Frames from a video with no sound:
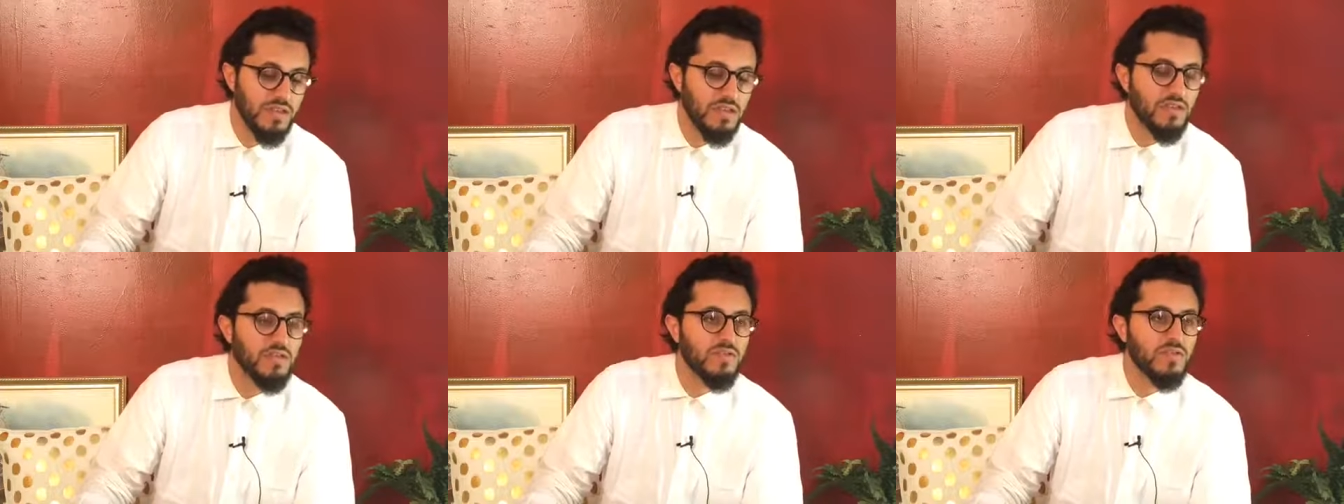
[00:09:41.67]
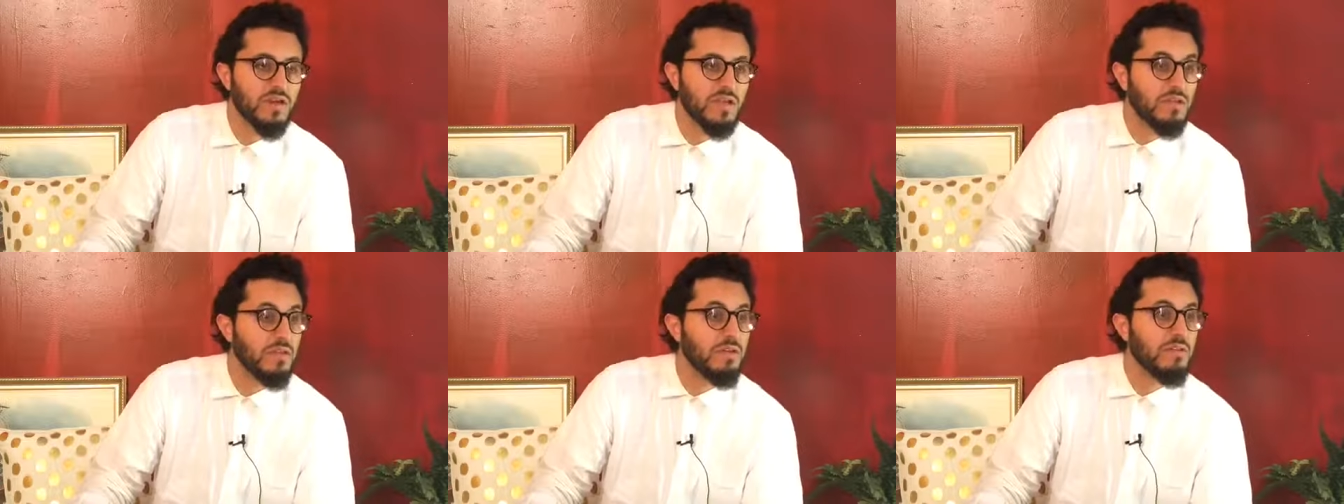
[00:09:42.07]
He could
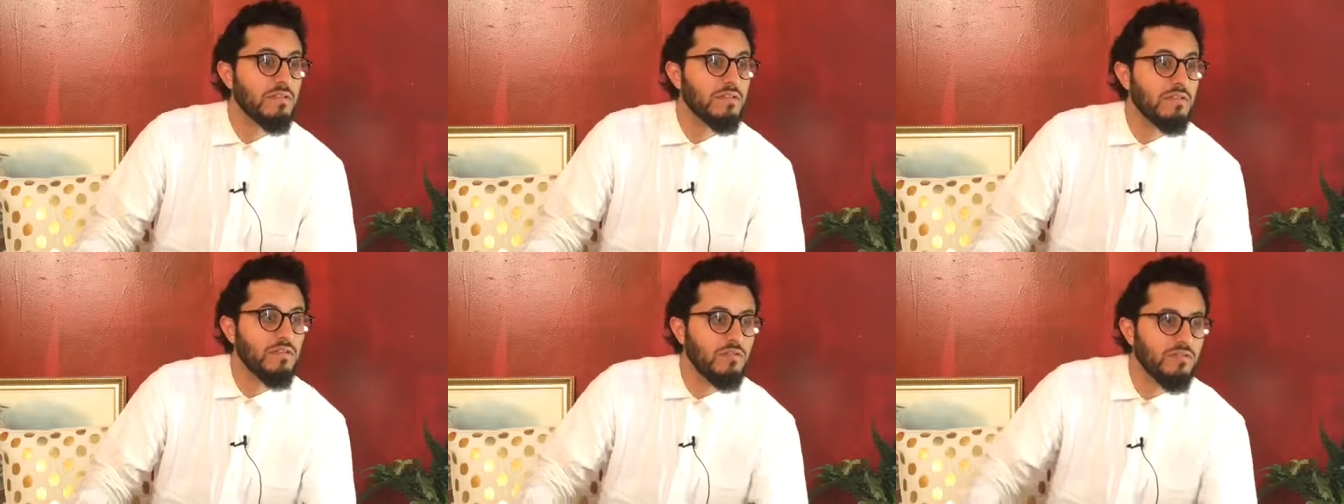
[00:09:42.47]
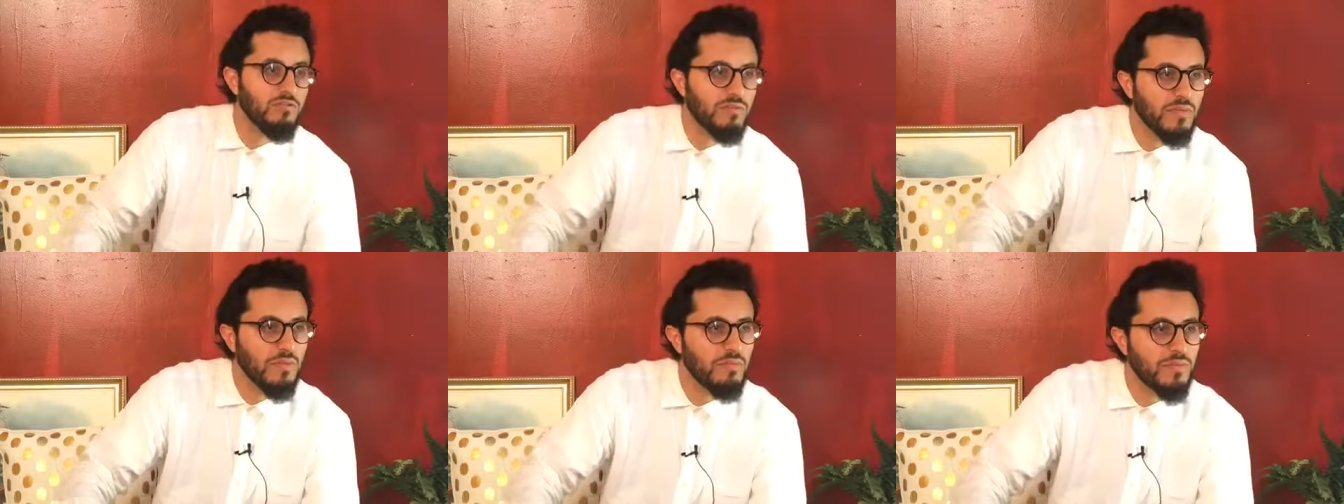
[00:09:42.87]
die. There, do you
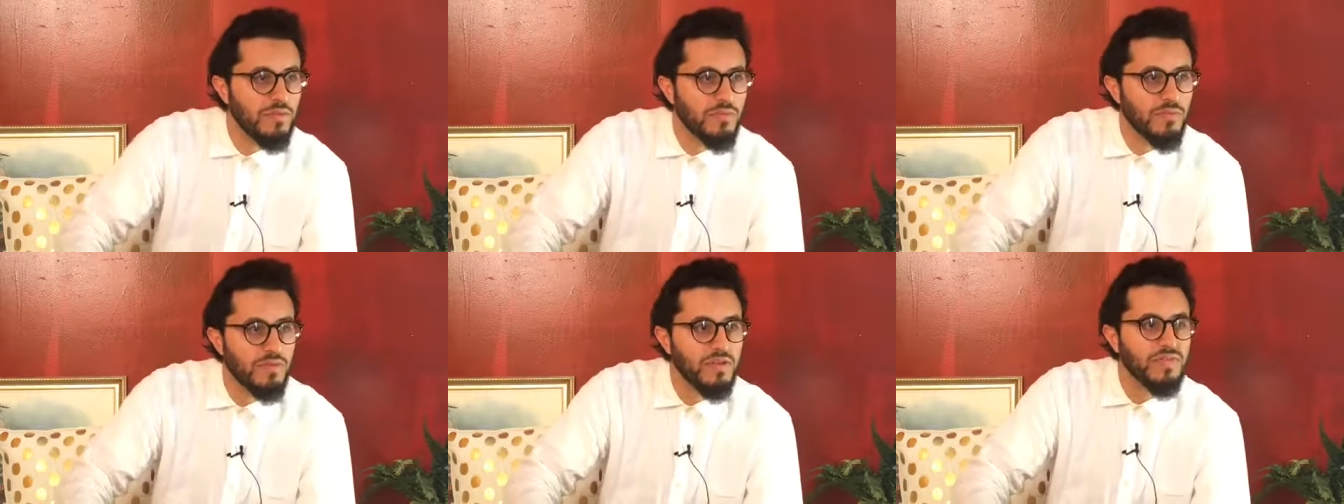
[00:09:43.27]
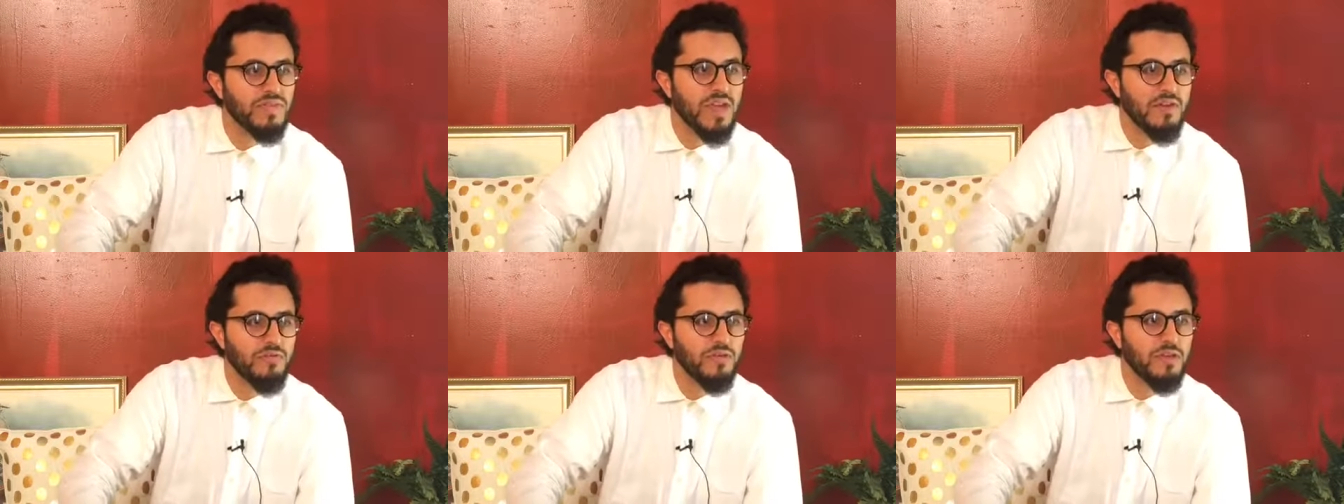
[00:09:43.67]
remember the East
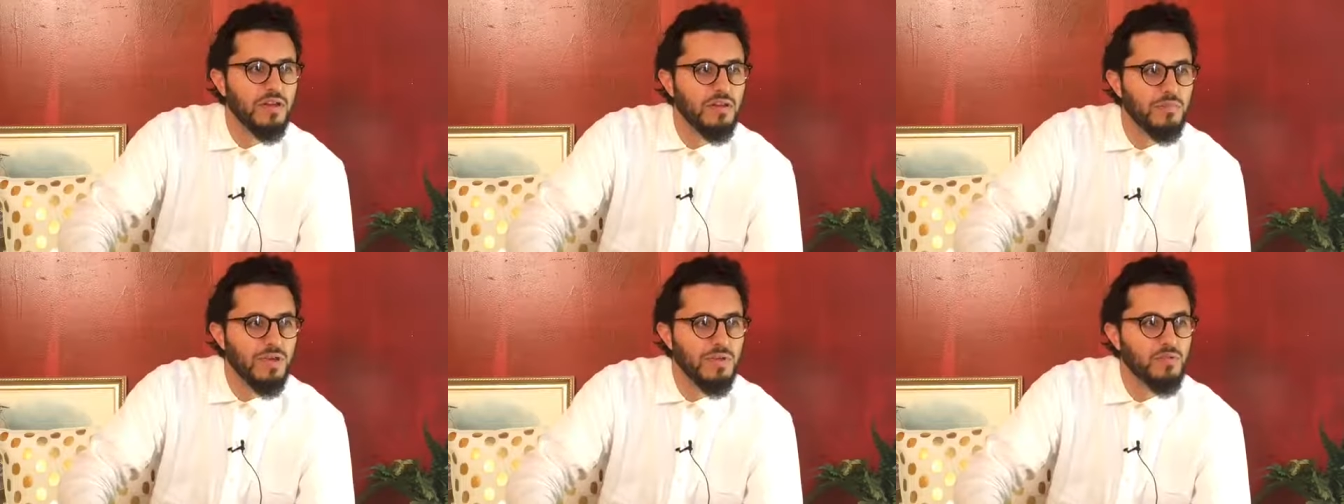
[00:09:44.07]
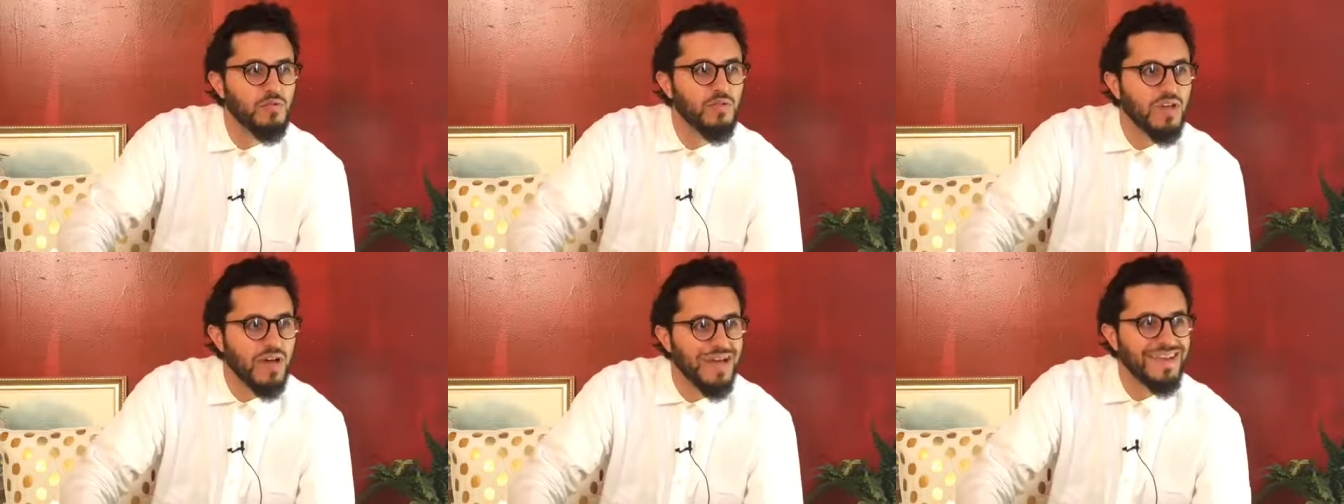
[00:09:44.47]
African imam who
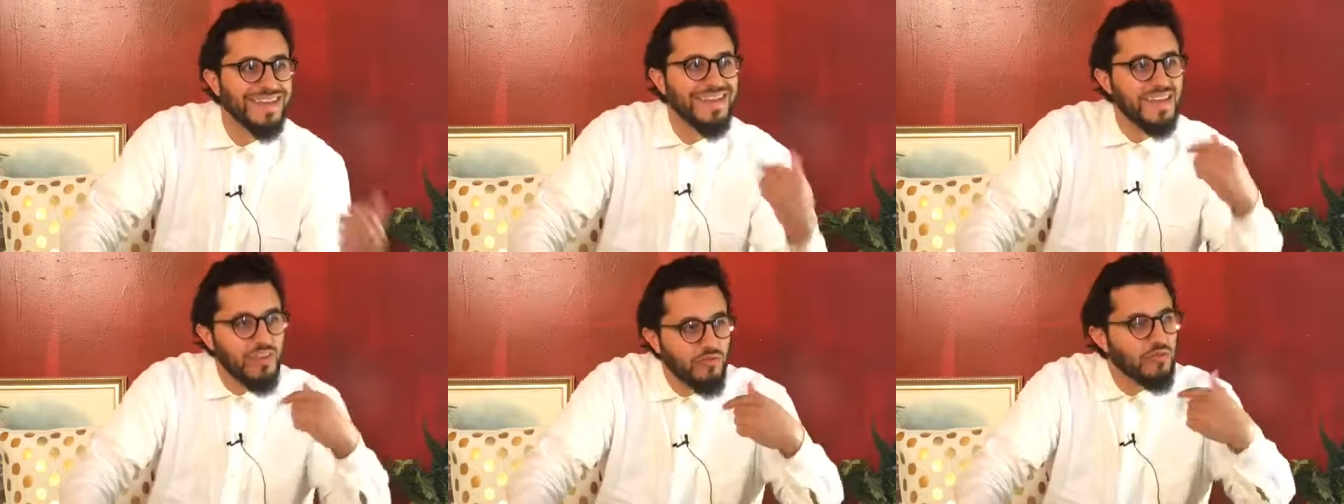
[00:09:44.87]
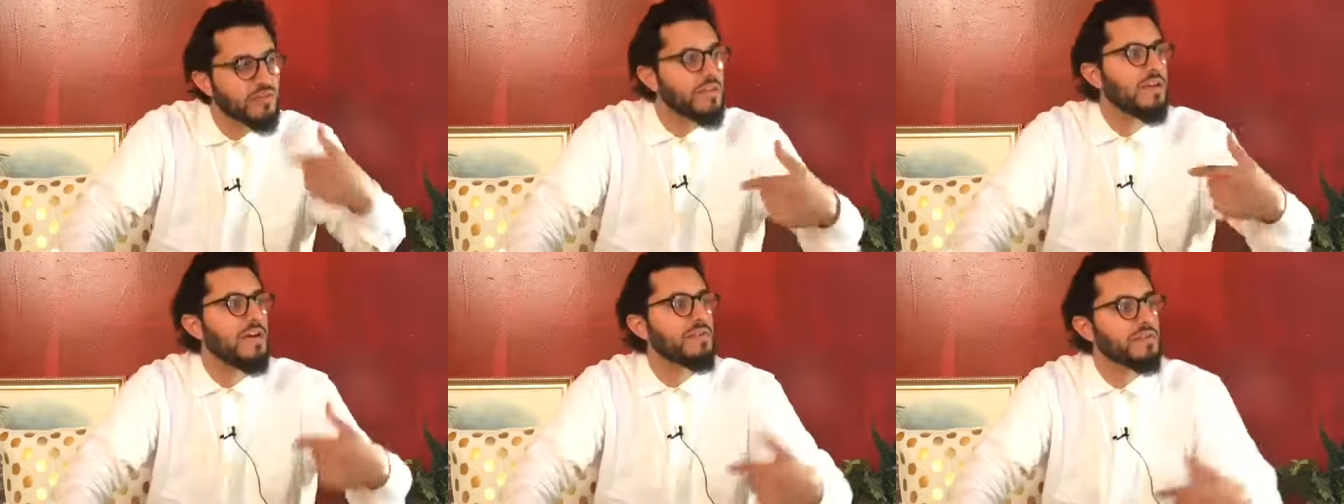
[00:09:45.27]
died giving
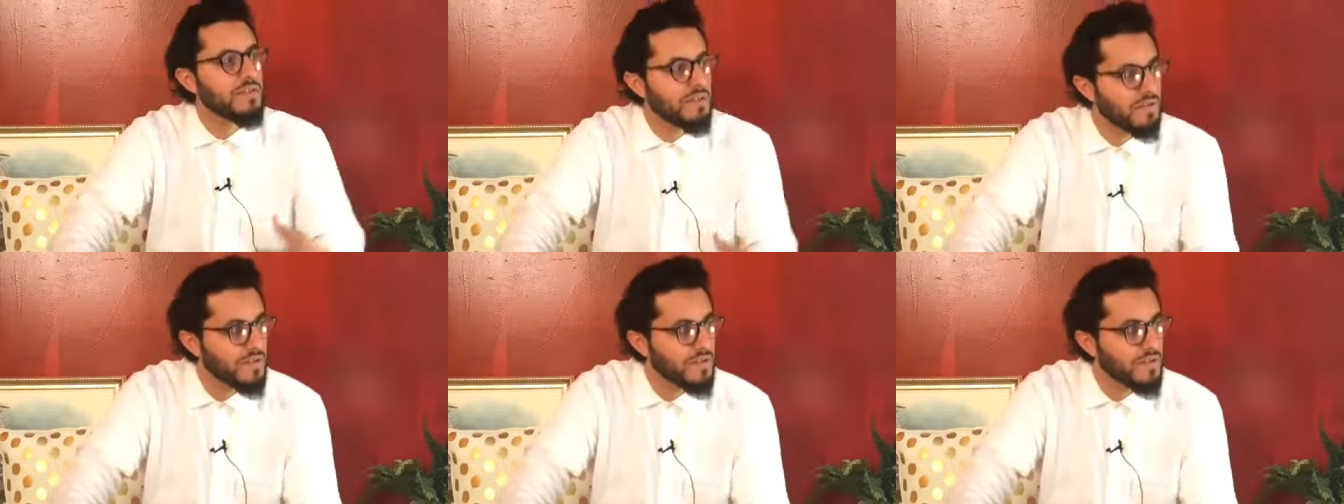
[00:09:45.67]
the khatara?